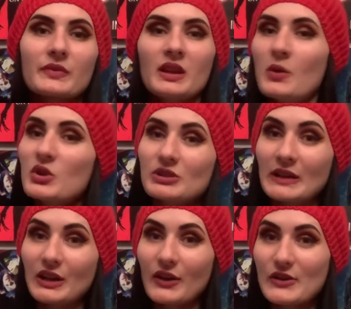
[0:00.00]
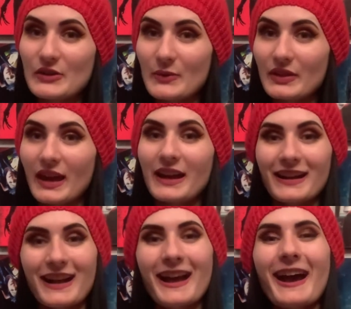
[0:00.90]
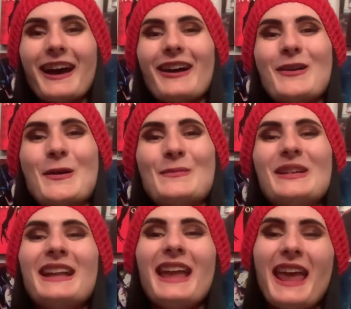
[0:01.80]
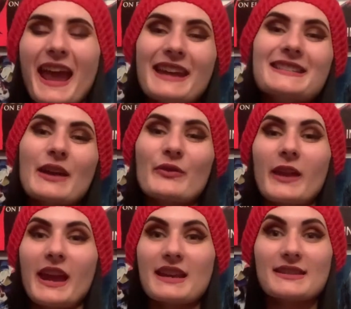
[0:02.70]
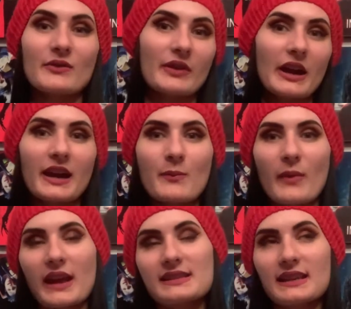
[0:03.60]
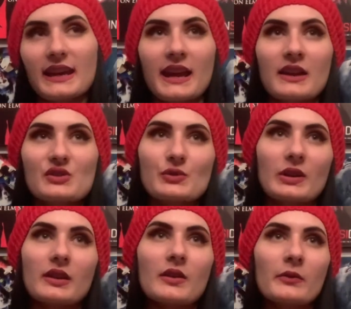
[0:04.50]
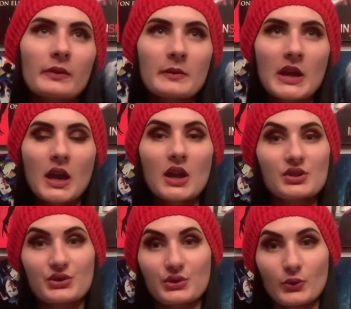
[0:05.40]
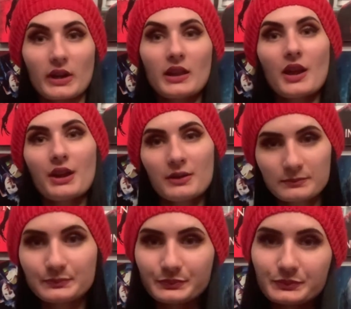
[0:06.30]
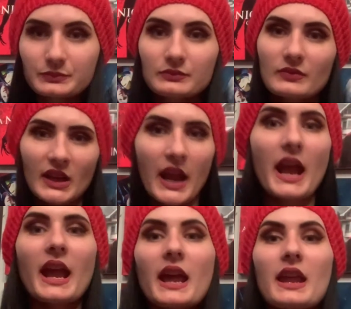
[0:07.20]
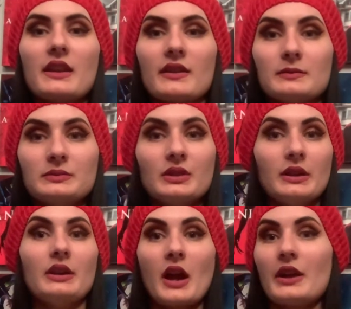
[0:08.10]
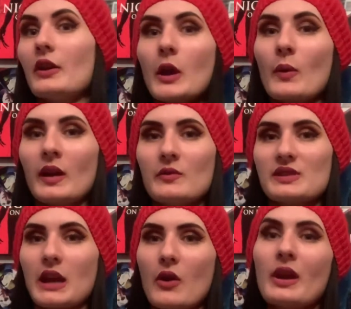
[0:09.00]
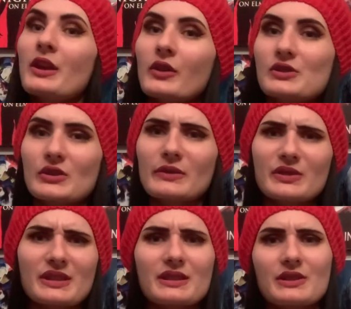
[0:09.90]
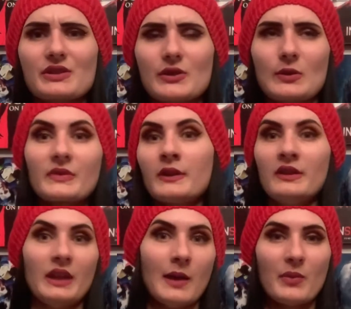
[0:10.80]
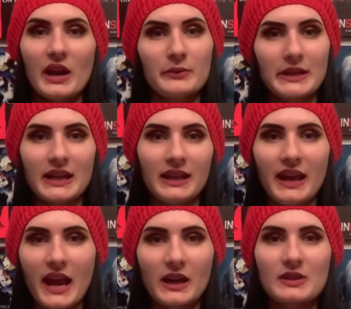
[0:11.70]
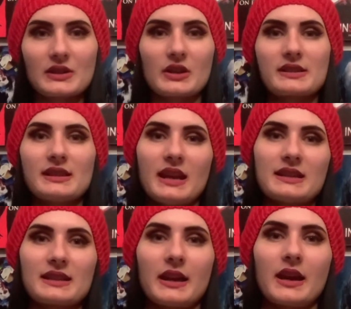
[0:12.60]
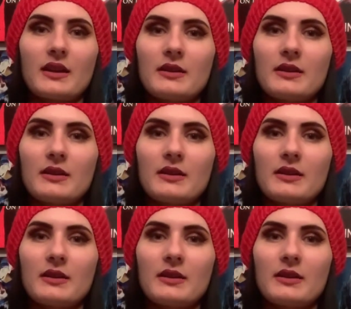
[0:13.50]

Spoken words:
which I'm not going to argue with that. And it definitely is a very messy sort of storyline, and not knowing where it was going, you could sort of just assume that by reading the excerpts, it's like